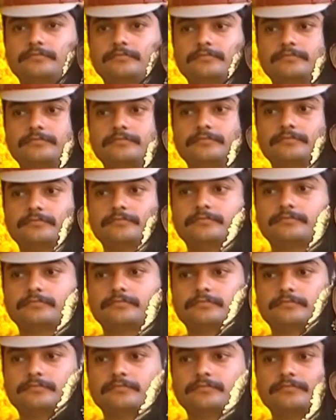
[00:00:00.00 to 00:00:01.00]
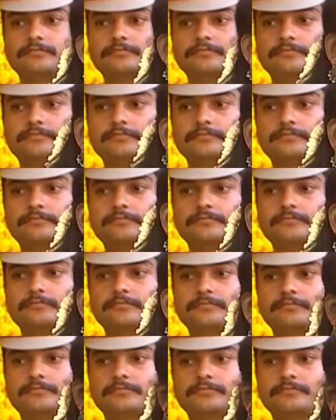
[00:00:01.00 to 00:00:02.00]

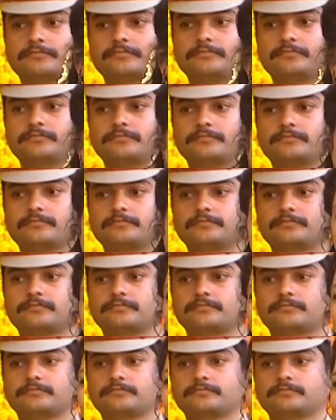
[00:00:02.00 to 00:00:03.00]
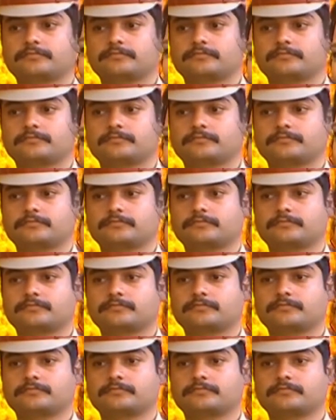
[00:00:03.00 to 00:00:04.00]

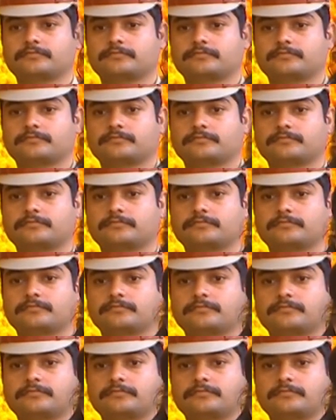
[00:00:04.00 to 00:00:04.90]
The person shown says nothing.